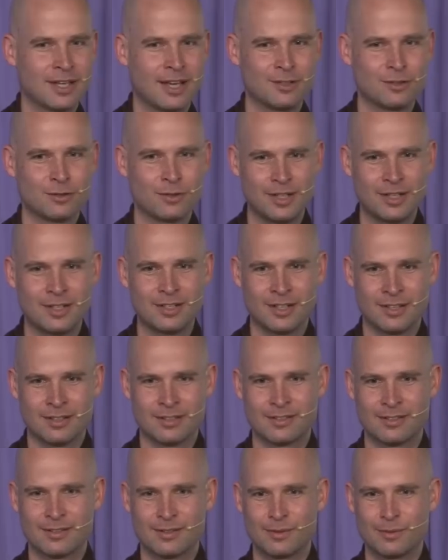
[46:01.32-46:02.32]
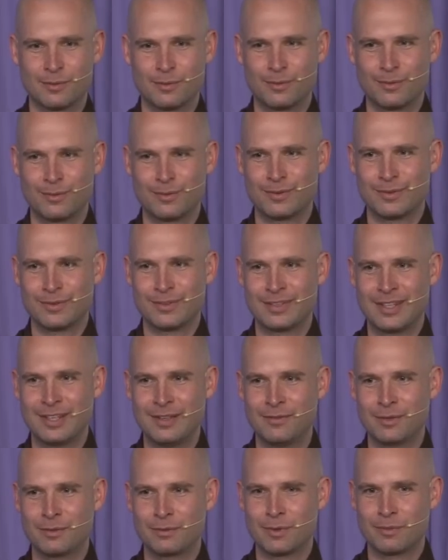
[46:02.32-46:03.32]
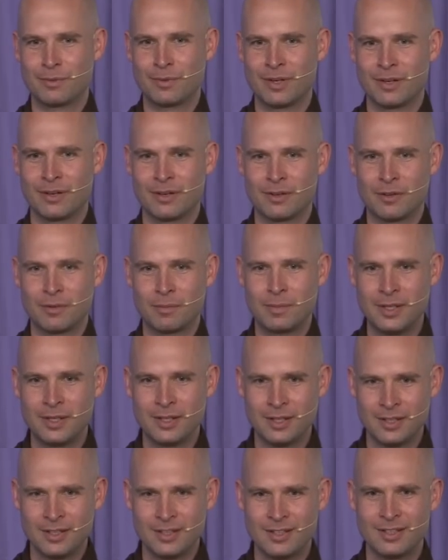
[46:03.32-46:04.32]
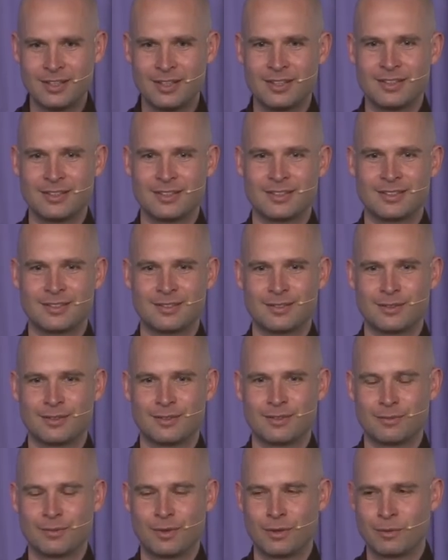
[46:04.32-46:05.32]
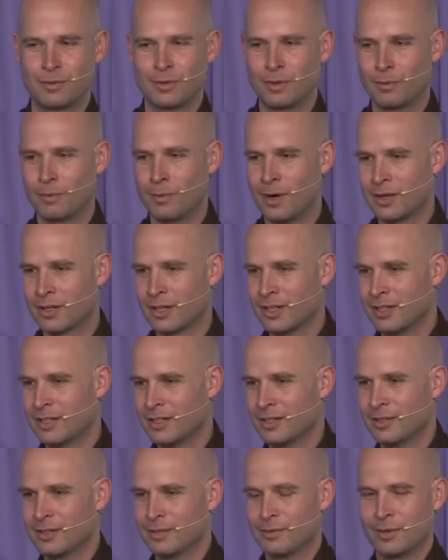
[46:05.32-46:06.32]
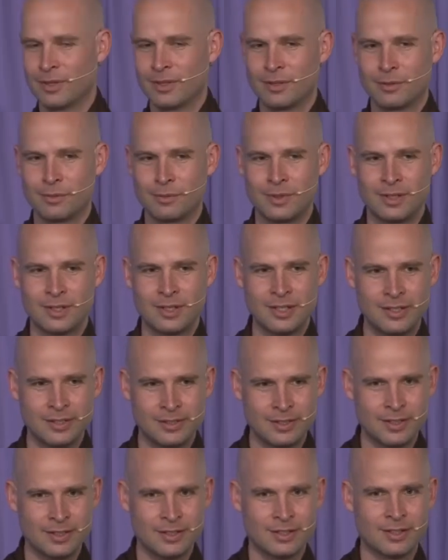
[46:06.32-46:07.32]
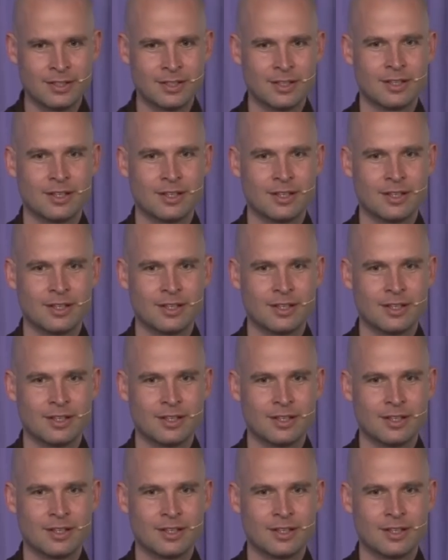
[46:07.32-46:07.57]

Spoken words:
trained us. Even when we are speaking, whether we are walking, whether we are eating,